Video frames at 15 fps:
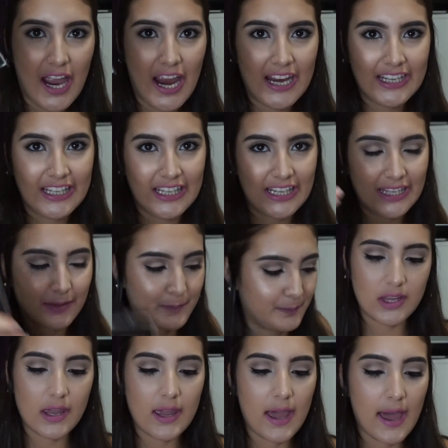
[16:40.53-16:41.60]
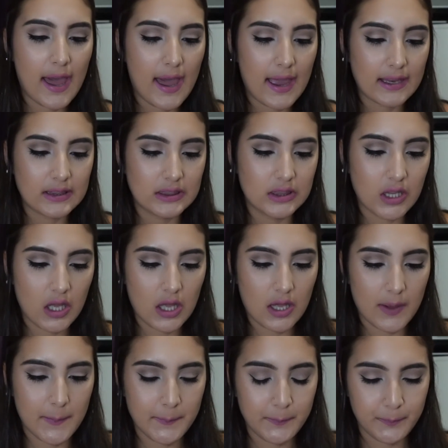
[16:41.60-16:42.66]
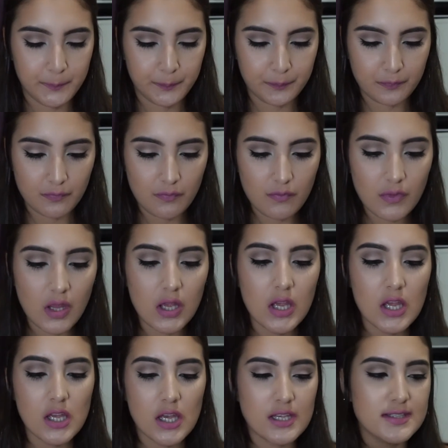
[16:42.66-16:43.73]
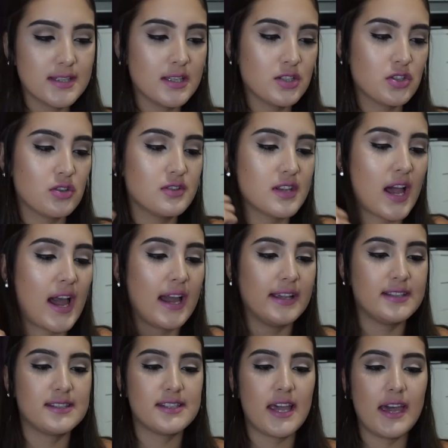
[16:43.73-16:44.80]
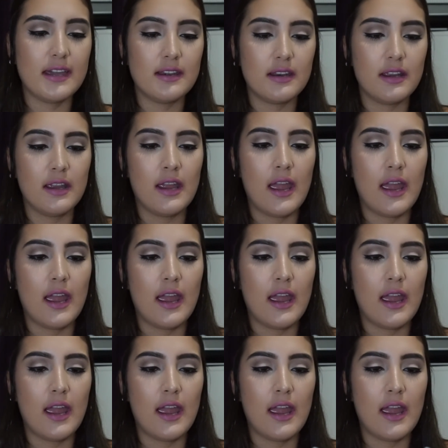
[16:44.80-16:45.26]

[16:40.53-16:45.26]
I need it. They had the Essentials Eye Set.